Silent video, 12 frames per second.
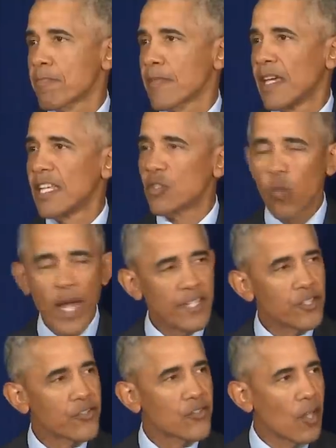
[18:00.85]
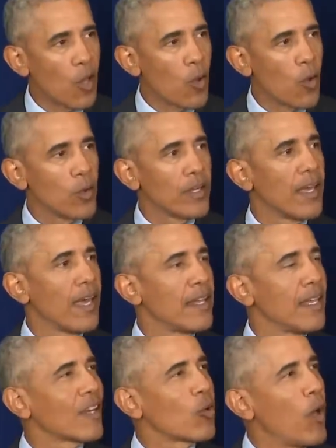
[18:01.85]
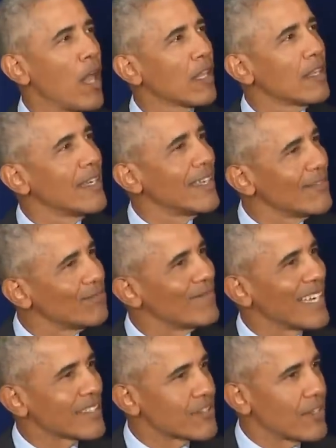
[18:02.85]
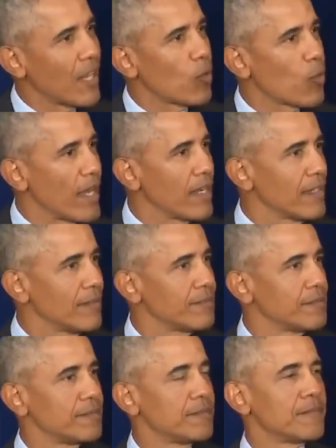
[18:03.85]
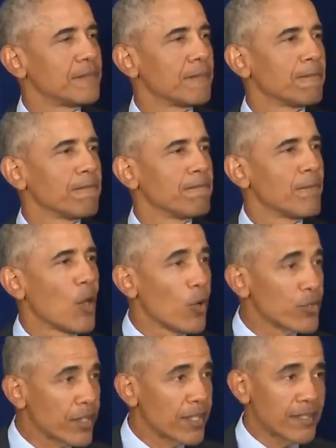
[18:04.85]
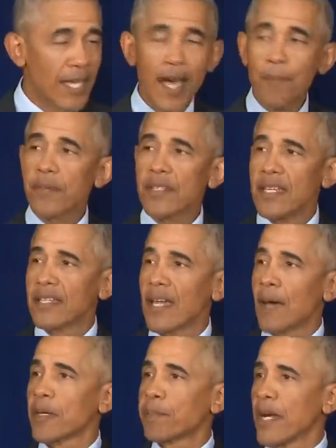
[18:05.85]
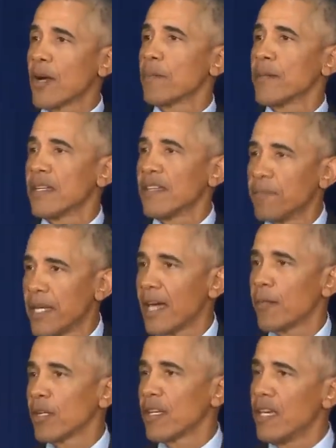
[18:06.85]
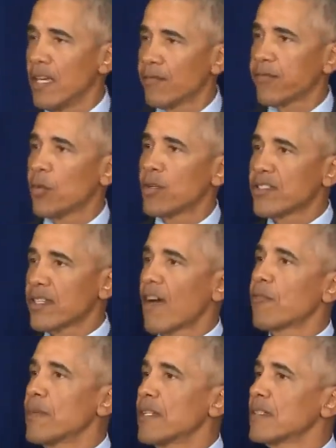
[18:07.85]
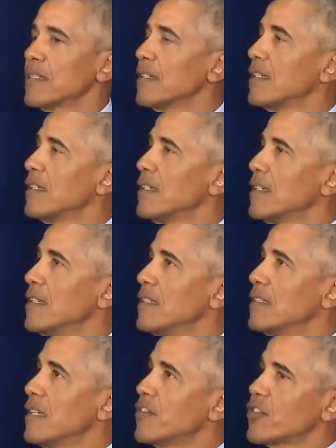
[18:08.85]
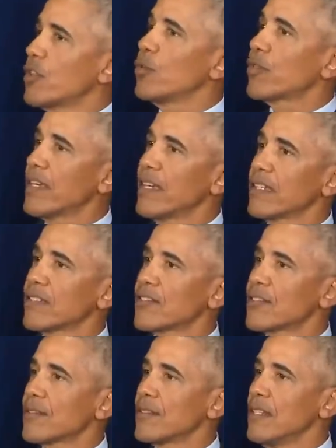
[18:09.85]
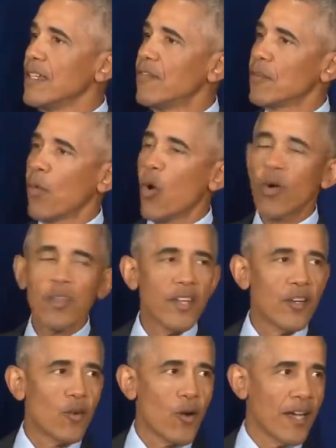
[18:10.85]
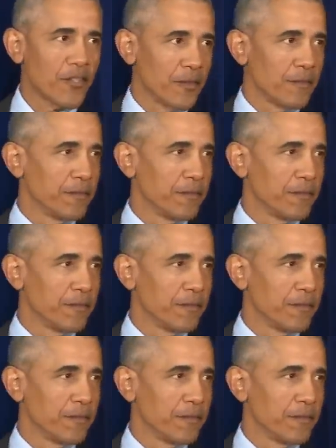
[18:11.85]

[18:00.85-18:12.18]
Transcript: And as wages slowed and inequality accelerated, those at the top of the economic pyramid have been able to influence government to skew things even more in their direction,